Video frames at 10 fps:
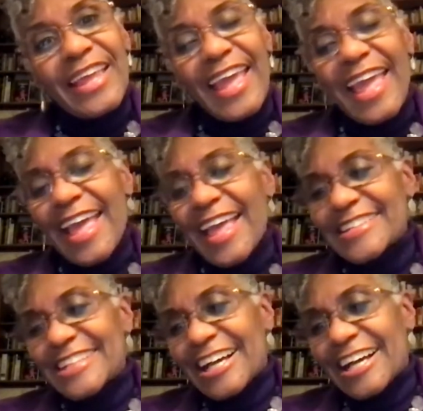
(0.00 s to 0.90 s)

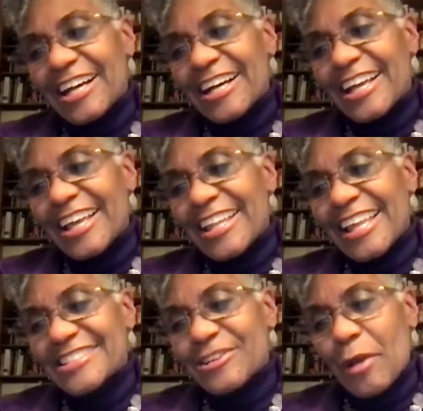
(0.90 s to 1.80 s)
And
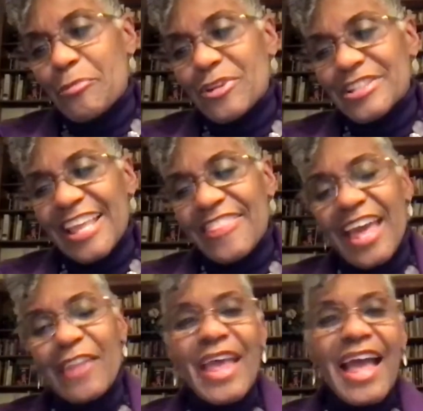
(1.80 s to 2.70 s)
so I appreciate
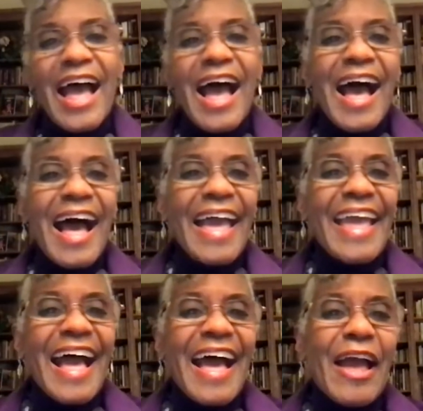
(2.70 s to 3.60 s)
that.
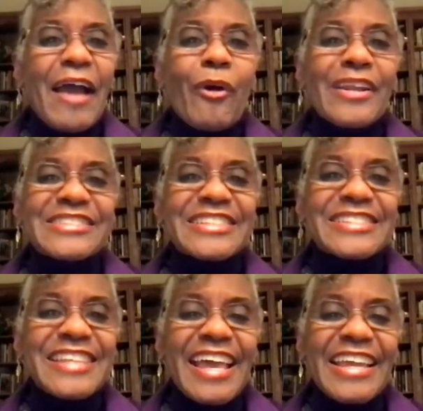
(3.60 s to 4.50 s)
I want to just
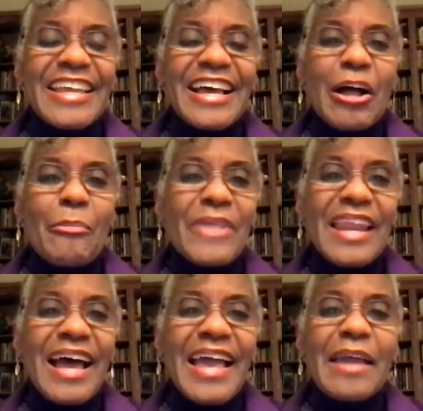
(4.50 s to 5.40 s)
say that
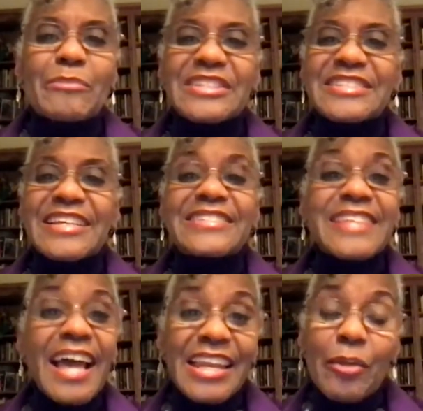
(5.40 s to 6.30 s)
I am just
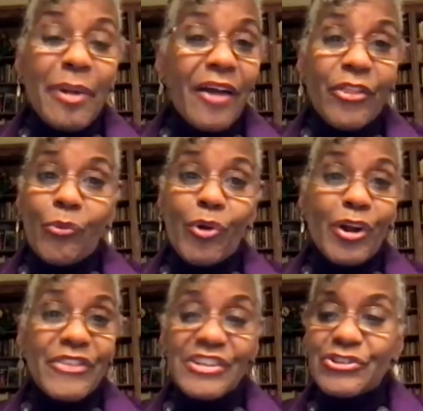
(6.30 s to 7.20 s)
excited about the
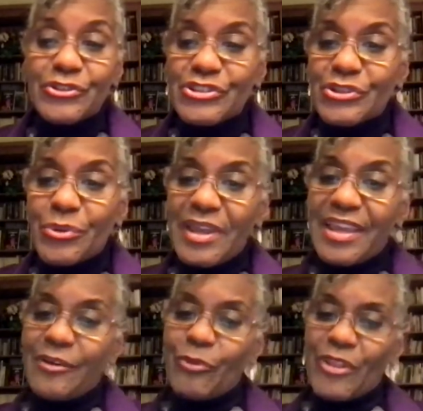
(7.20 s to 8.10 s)
work that you're
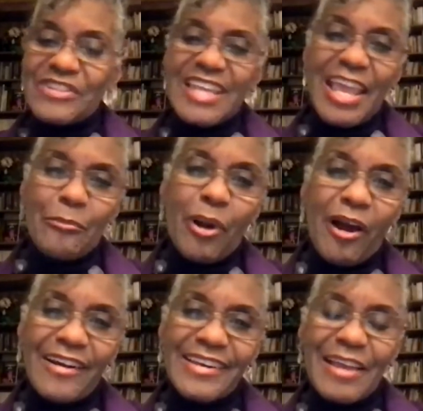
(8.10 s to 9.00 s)
doing with Take
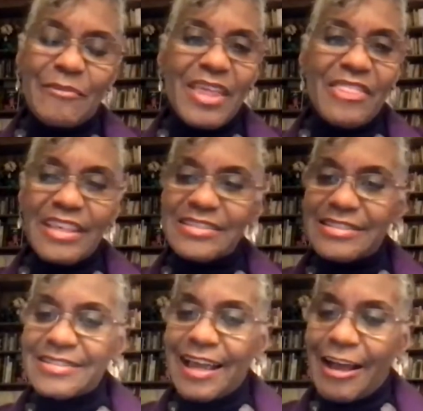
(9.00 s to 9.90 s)
Part. I mean,
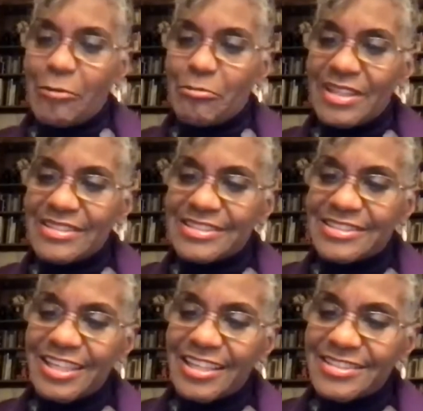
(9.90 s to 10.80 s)
this is
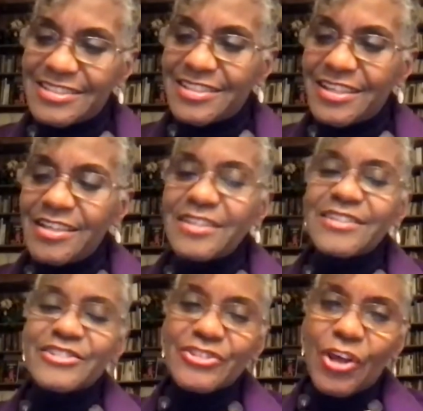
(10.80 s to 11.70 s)
just
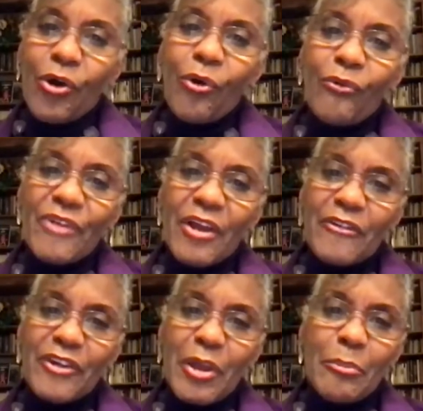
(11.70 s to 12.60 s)
so very,
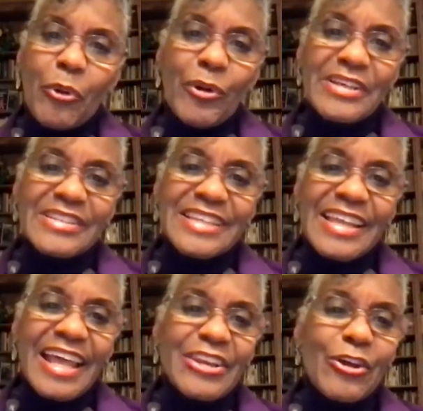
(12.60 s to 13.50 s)
very important.
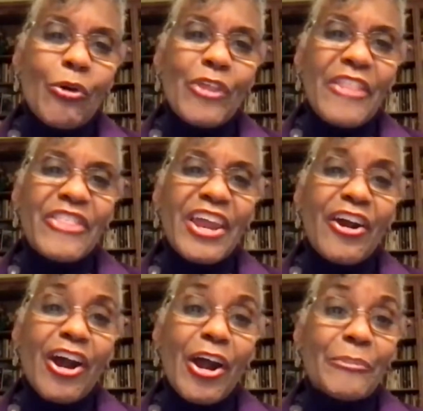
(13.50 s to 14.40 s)
And I know that
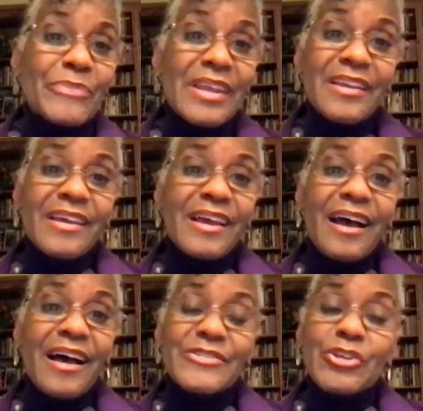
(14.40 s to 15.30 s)
there
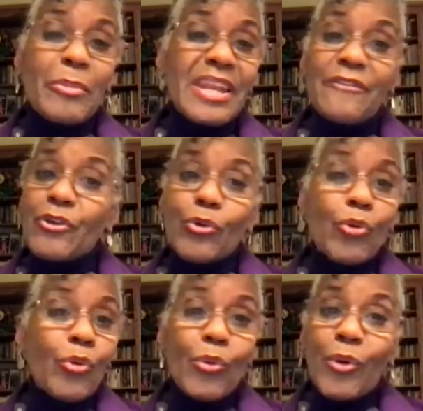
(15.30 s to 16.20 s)
are so many of you
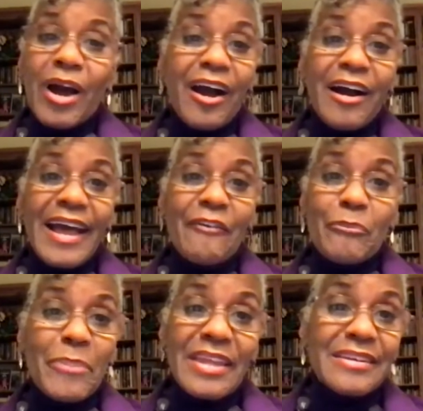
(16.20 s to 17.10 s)
who
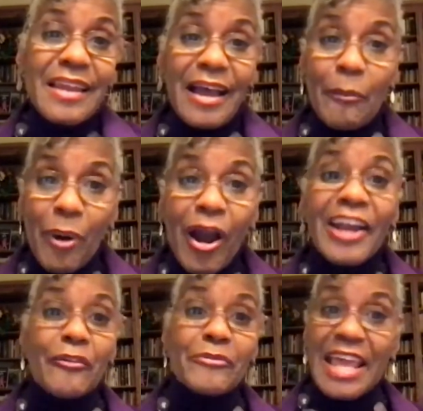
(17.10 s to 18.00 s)
have been a
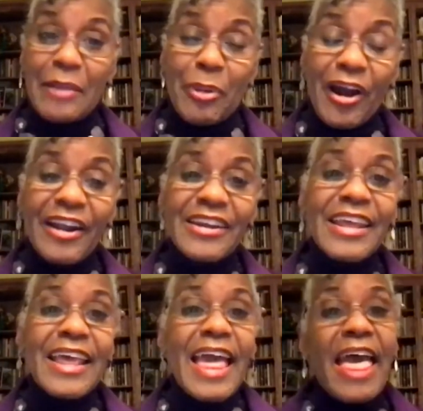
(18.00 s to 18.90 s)
part of Take Part,
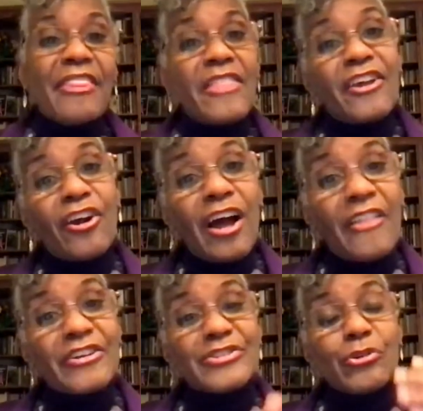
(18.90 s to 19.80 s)
and then there are
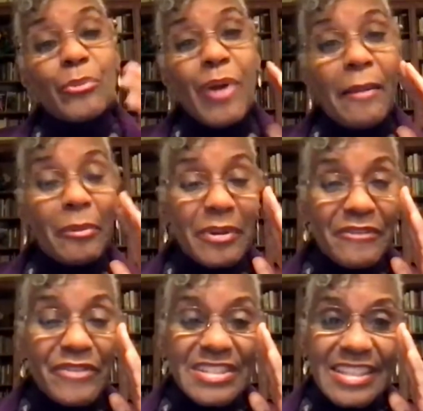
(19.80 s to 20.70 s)
others who are probably
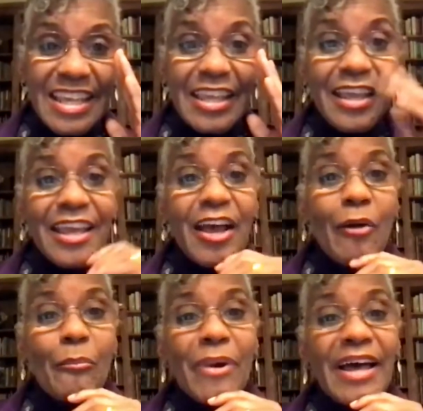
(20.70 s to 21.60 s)
visiting.
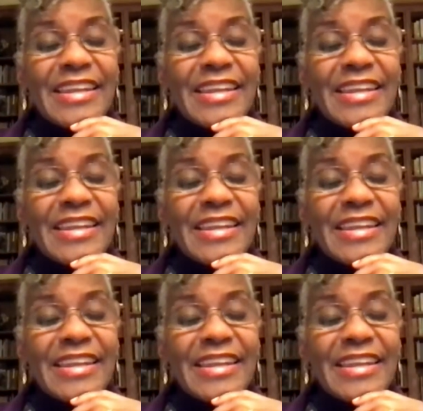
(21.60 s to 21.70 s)
But